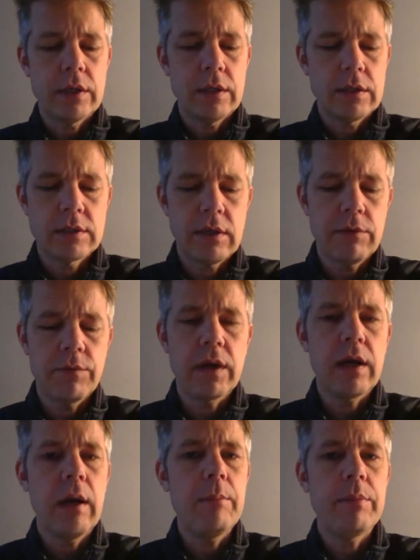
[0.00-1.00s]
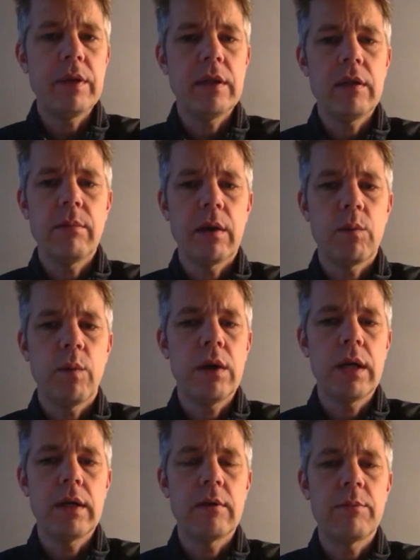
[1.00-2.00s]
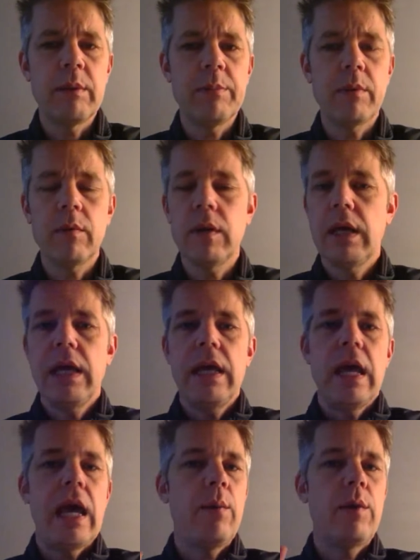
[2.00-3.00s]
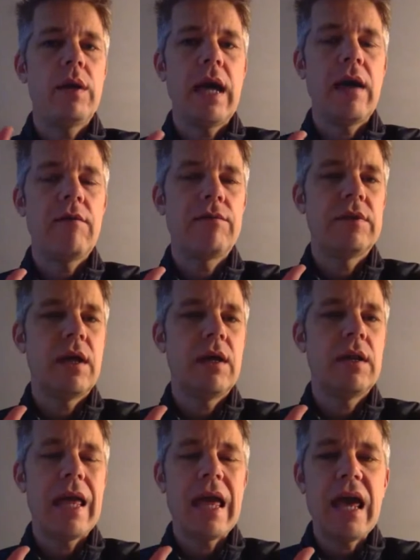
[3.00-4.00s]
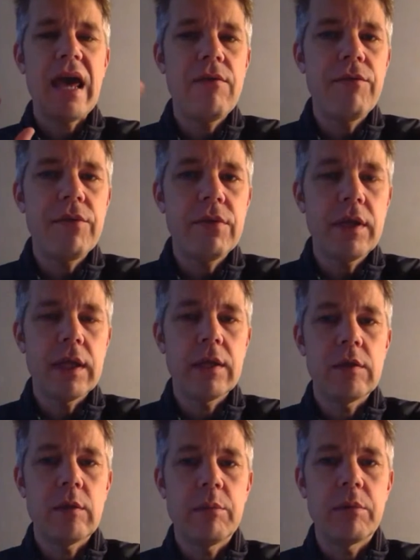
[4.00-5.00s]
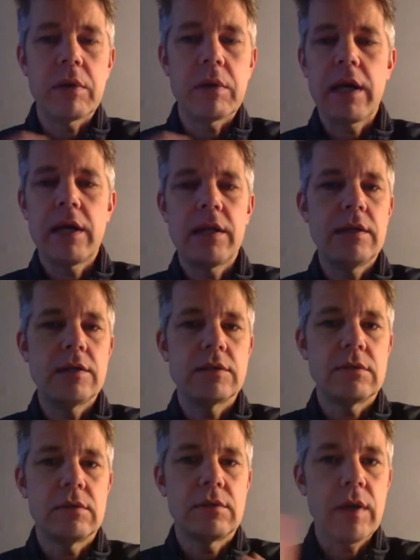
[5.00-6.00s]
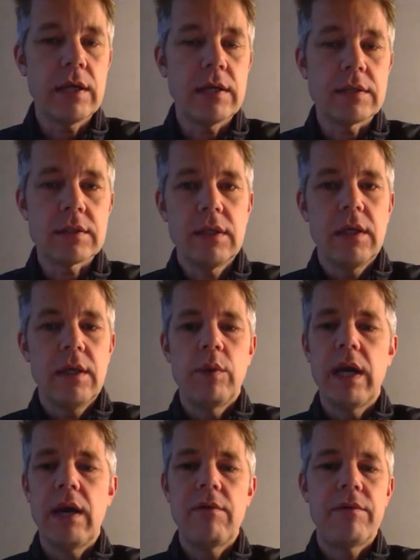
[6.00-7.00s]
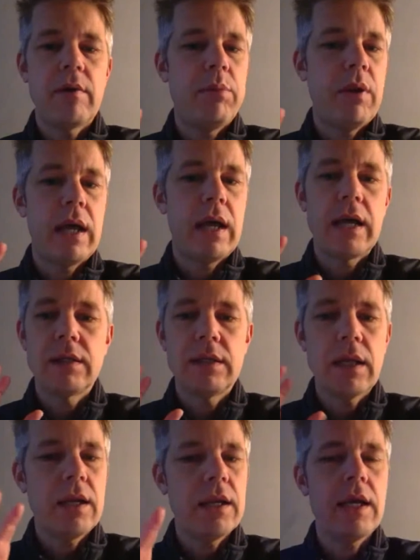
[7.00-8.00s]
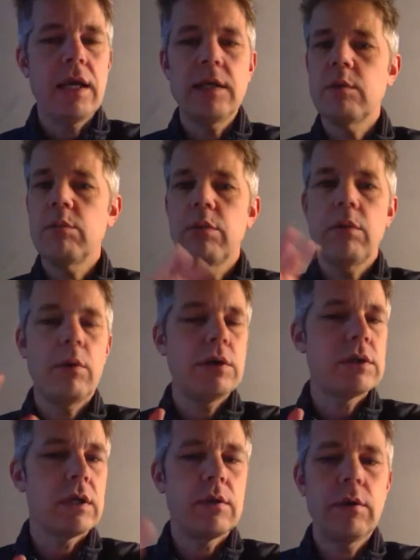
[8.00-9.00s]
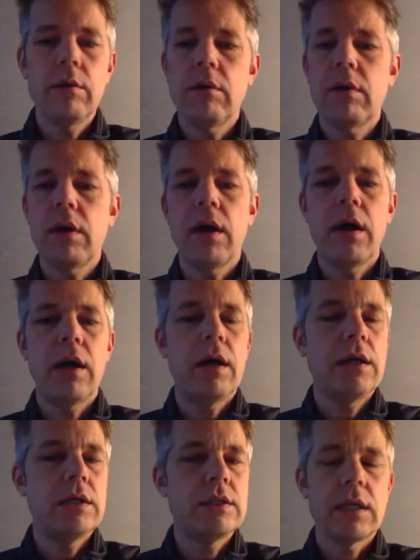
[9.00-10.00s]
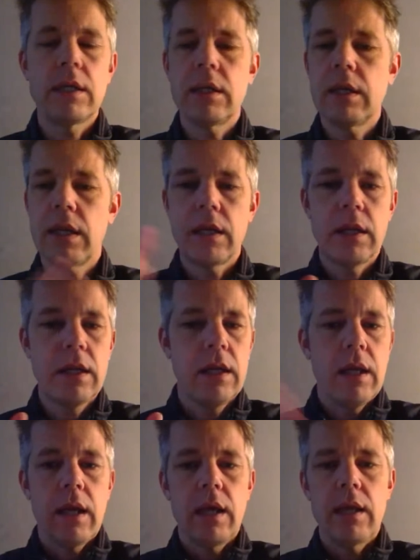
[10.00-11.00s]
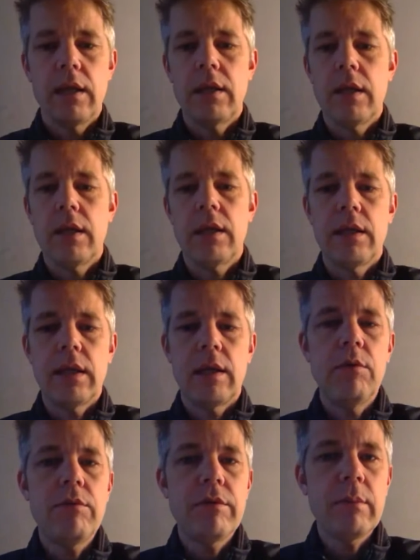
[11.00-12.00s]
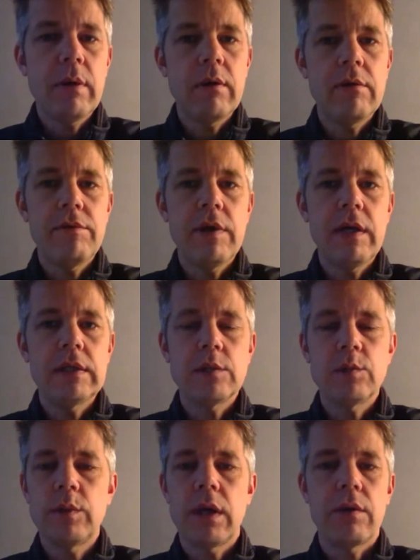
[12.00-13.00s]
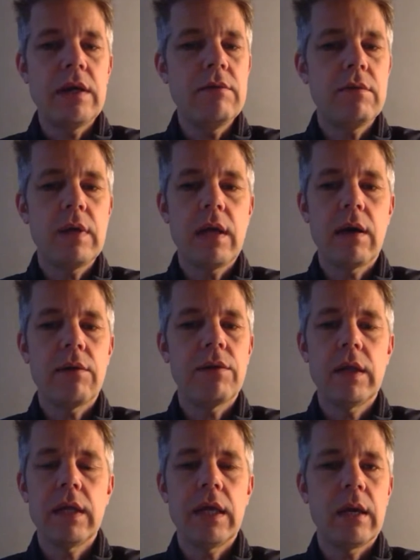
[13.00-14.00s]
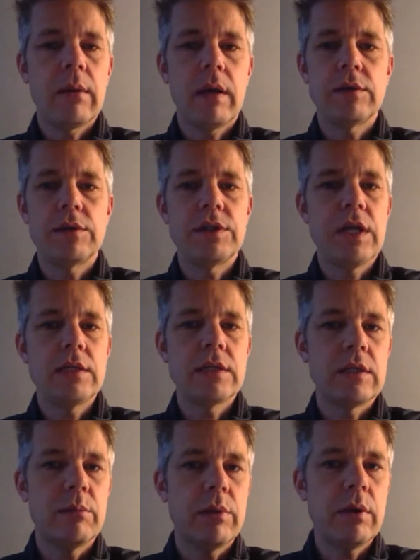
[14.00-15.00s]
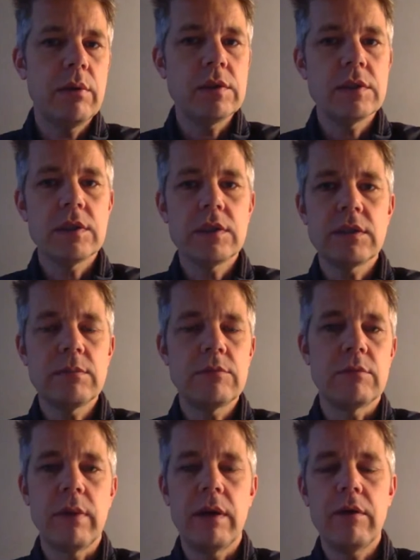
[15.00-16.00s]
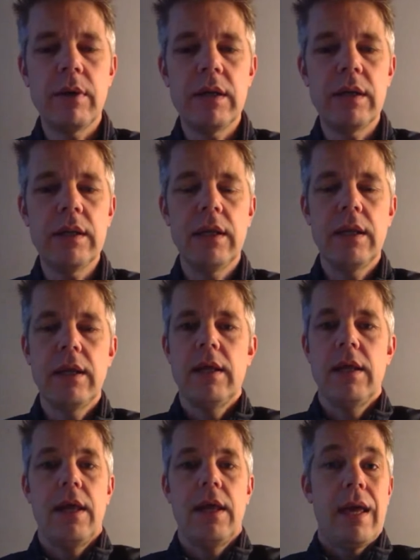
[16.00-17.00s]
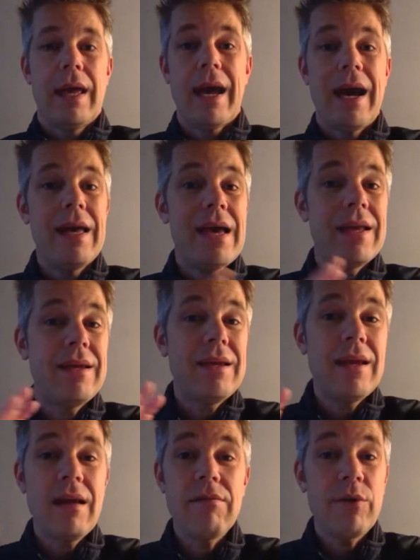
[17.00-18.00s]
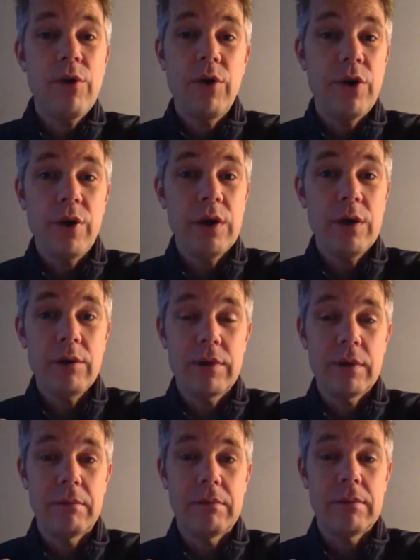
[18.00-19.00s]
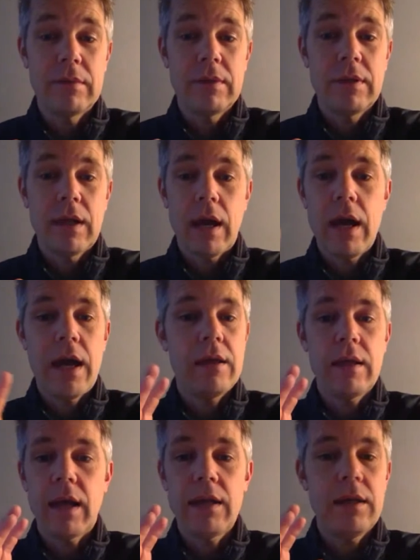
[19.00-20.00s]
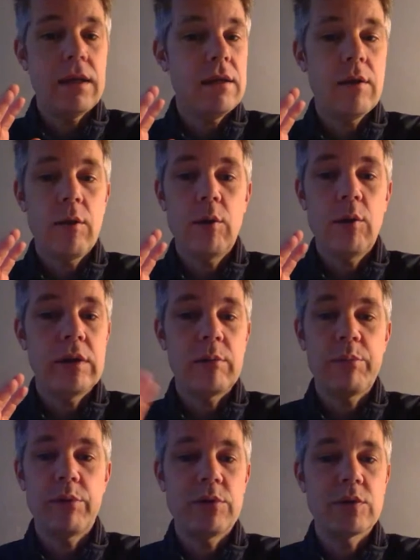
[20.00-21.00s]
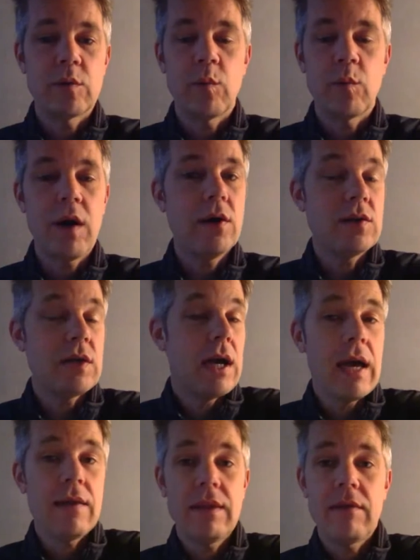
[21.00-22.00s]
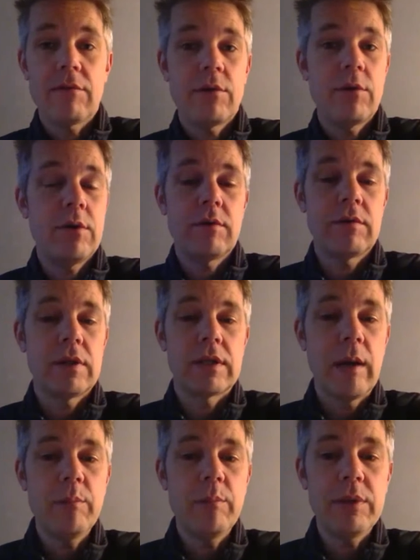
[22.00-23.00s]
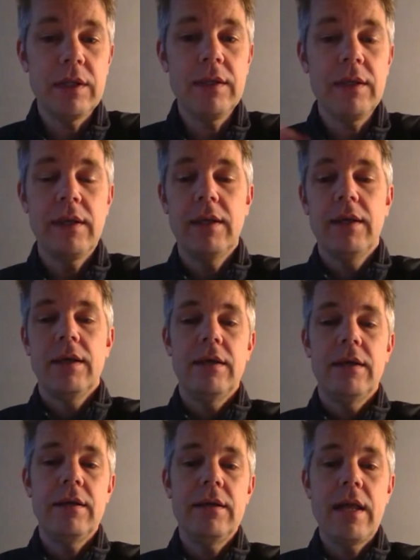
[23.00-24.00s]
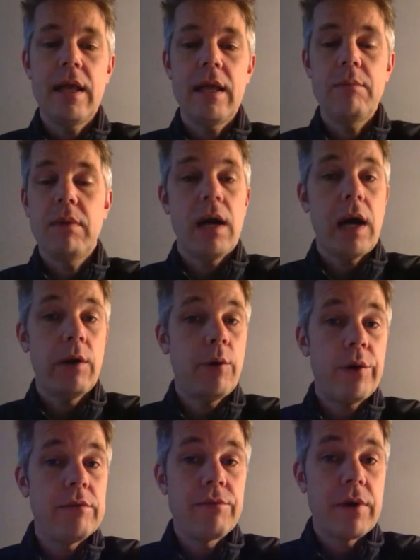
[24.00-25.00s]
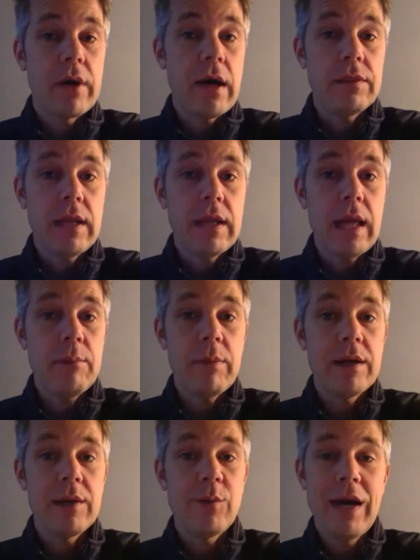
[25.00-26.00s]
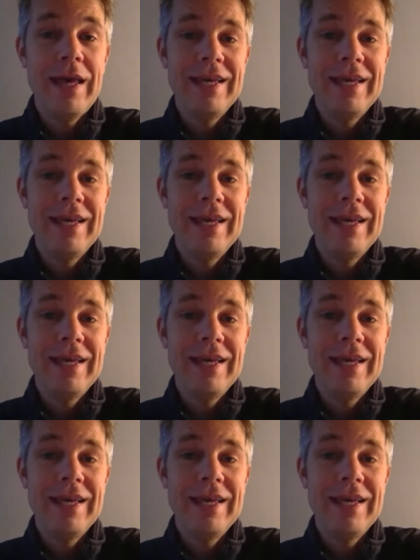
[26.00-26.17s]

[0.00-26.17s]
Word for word: software company, about 100 people, and we have done everything in your book, and it is great. We have applied delegation boards and kudo cards and moving motivators. We are even now thinking about changing the bonus system to merit money. I had never heard of them. I didn't know who that person was. I had never heard of that company name. I already forgot the name, by the way.